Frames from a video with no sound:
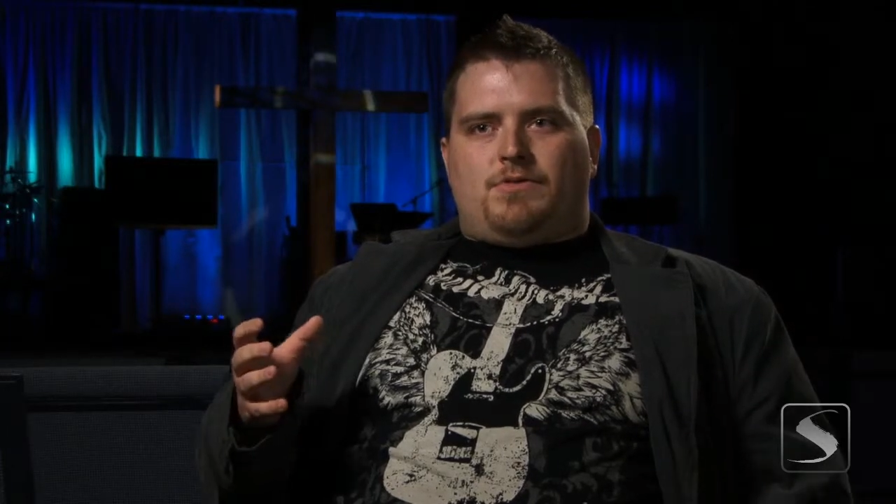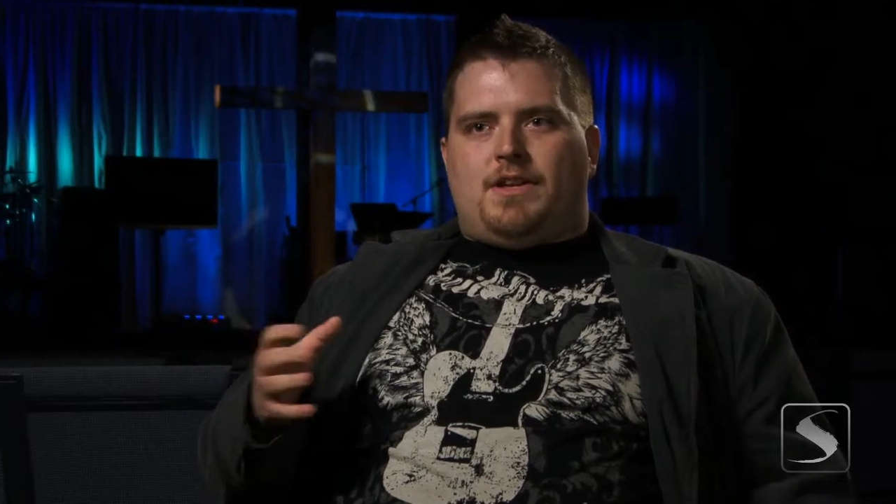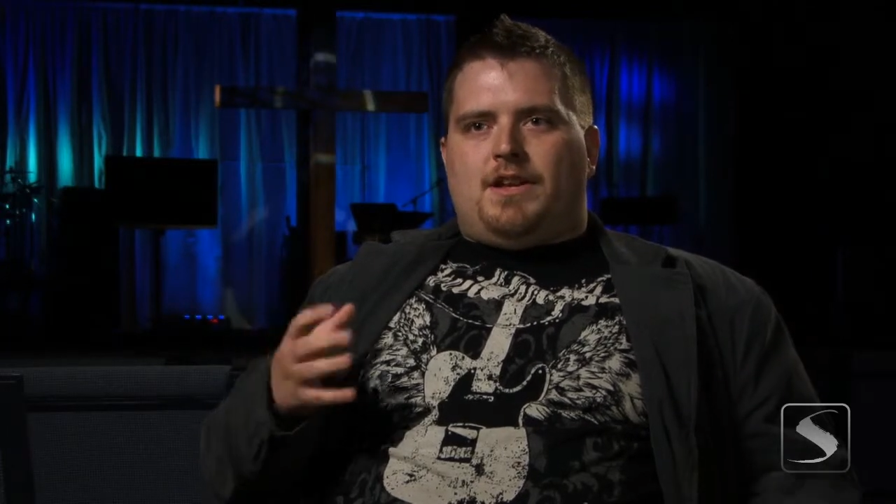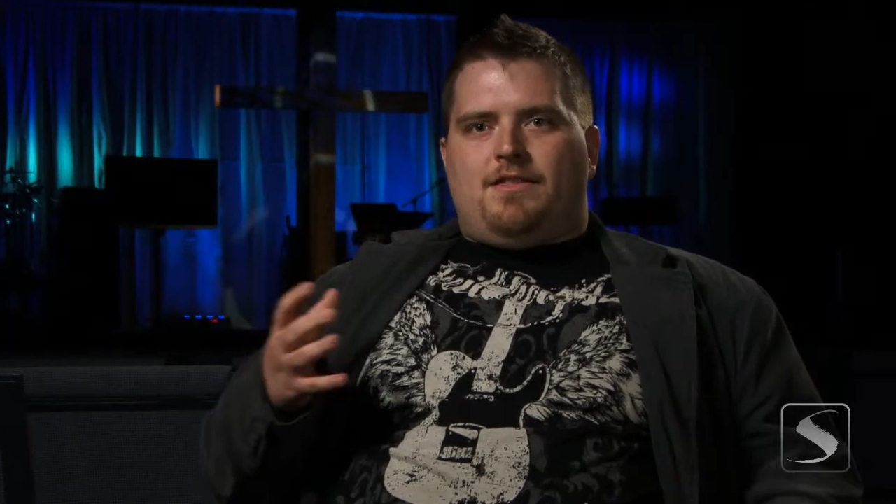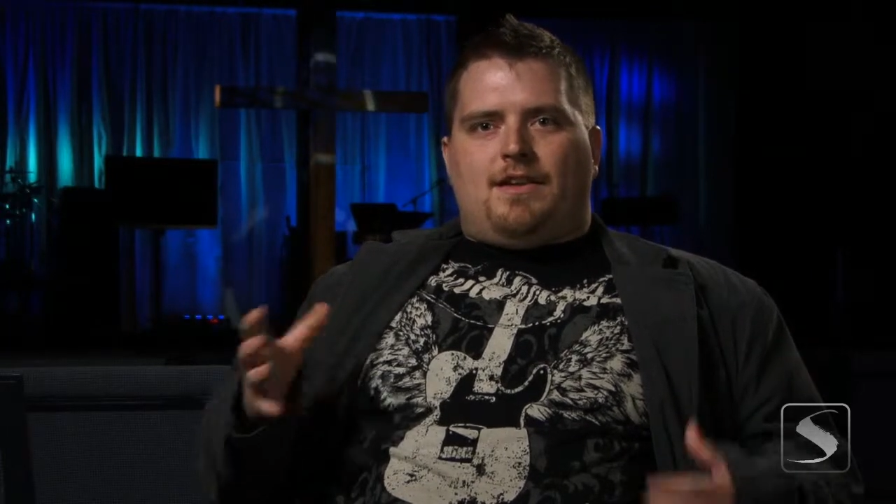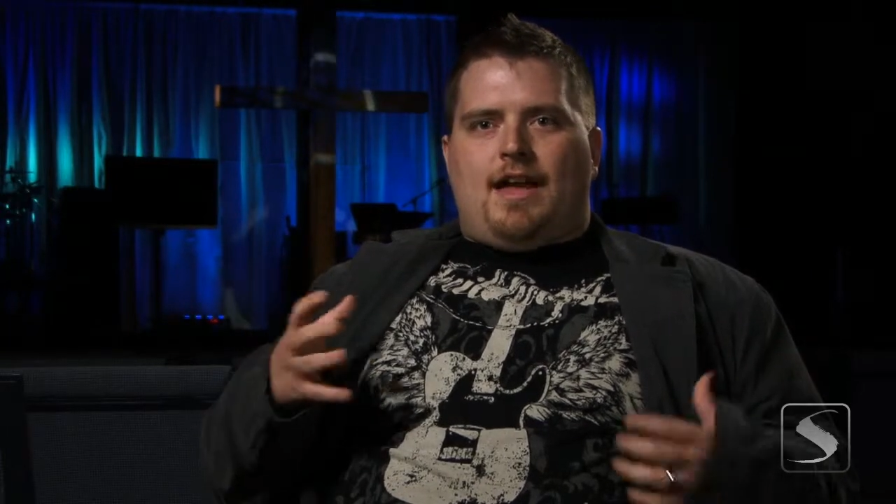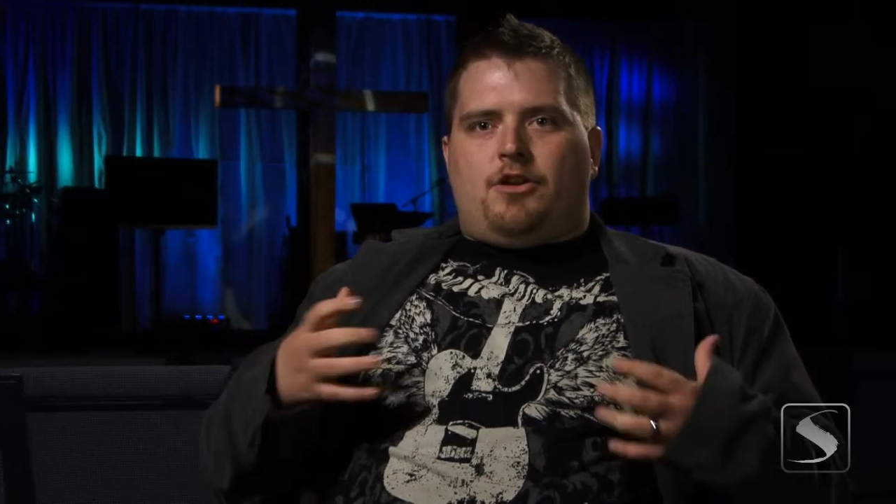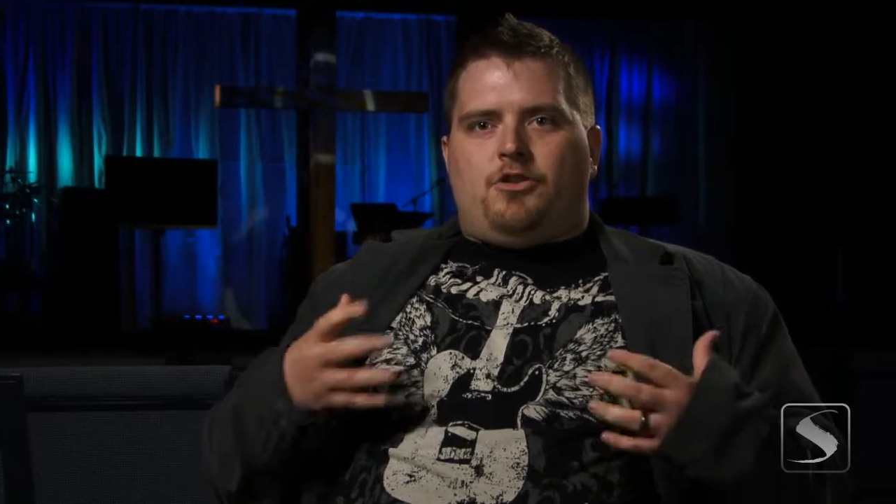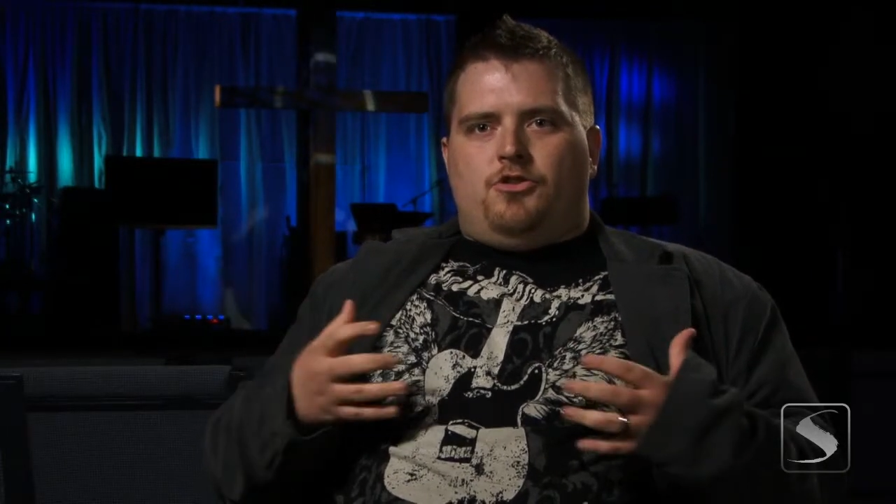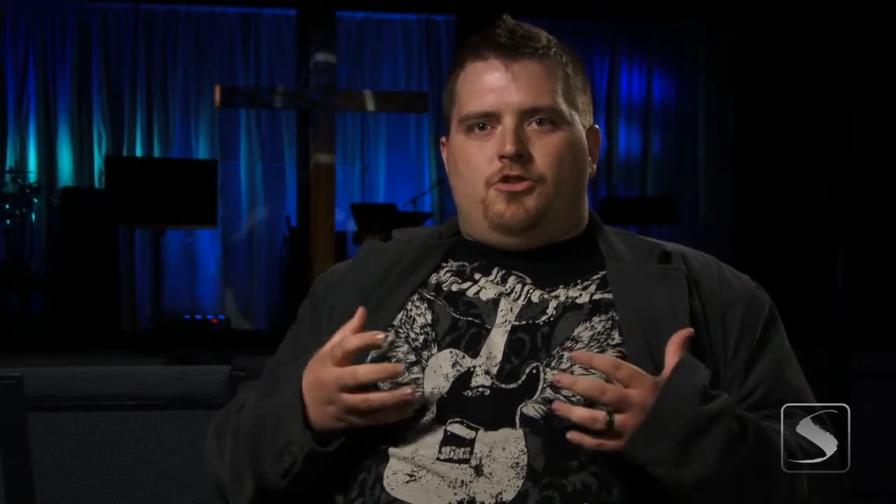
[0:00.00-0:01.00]
was anything I
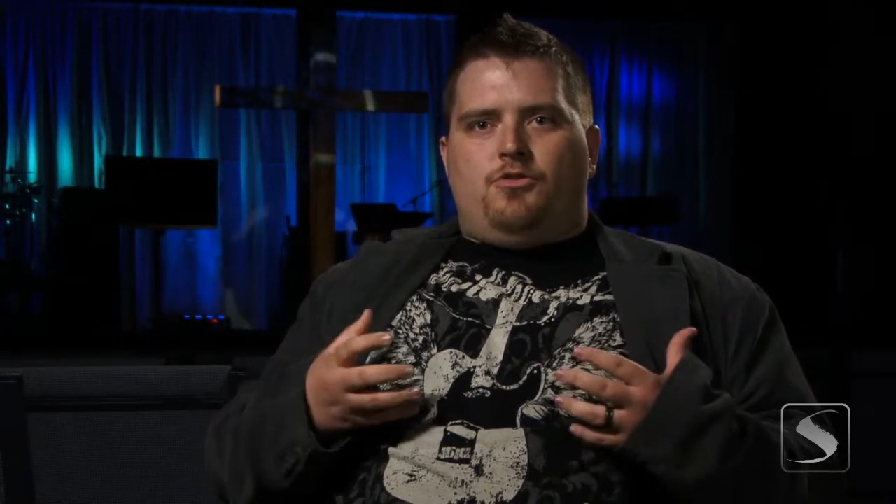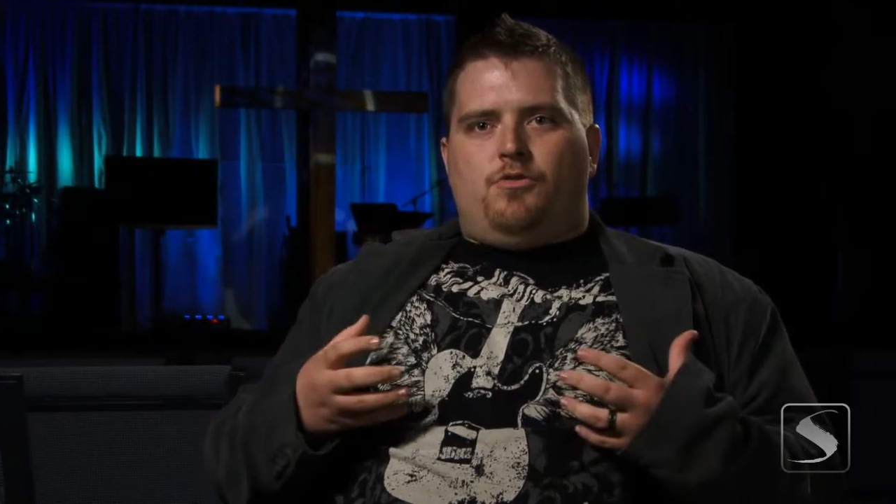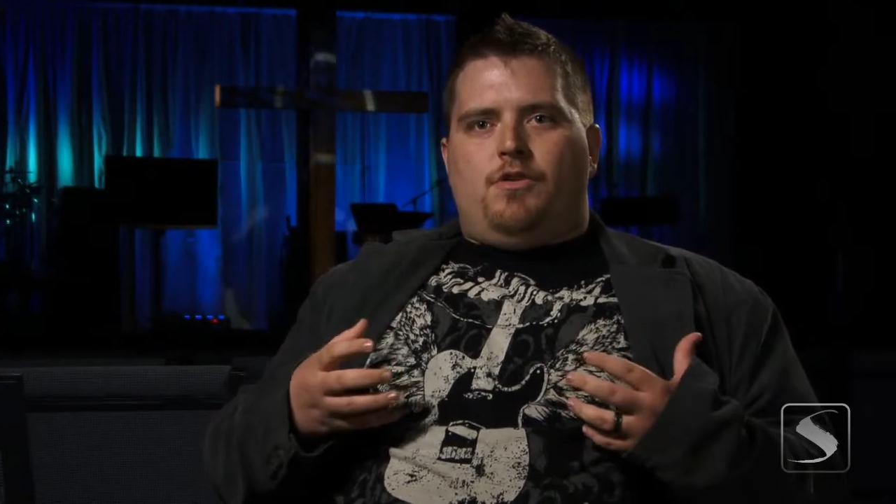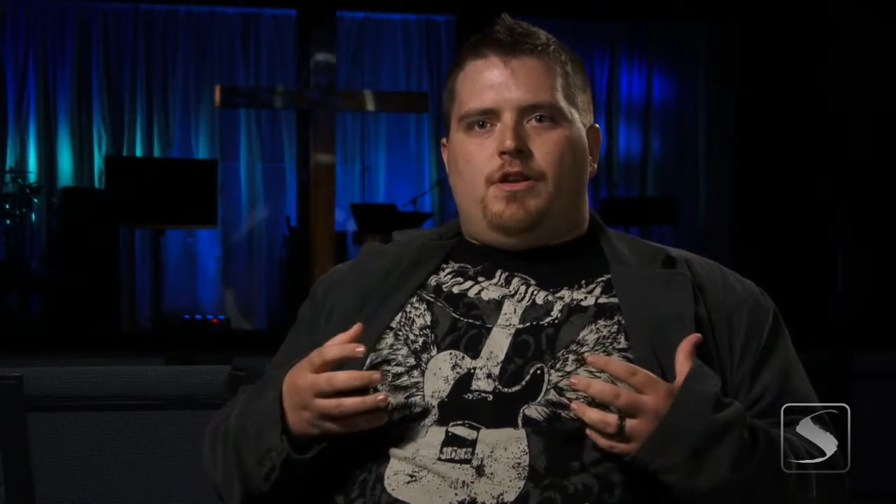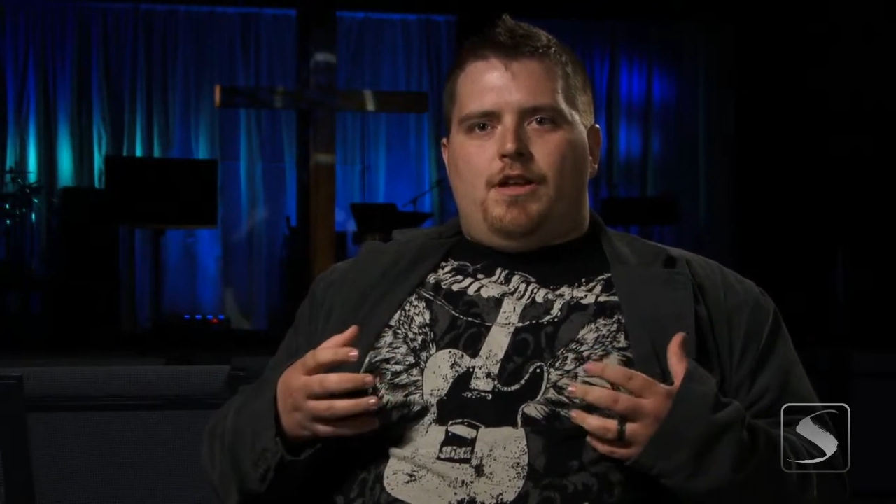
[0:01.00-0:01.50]
could do.